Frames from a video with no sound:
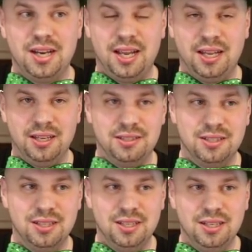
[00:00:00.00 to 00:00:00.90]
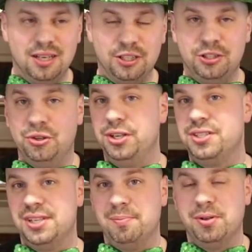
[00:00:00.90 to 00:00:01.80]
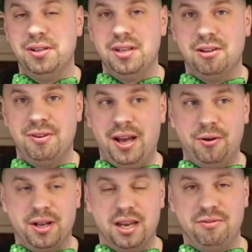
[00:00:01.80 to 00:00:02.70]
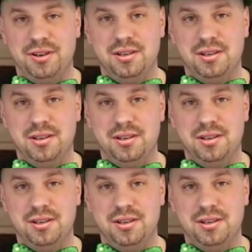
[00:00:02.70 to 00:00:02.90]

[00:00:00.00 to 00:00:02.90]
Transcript: And a good example of how kind of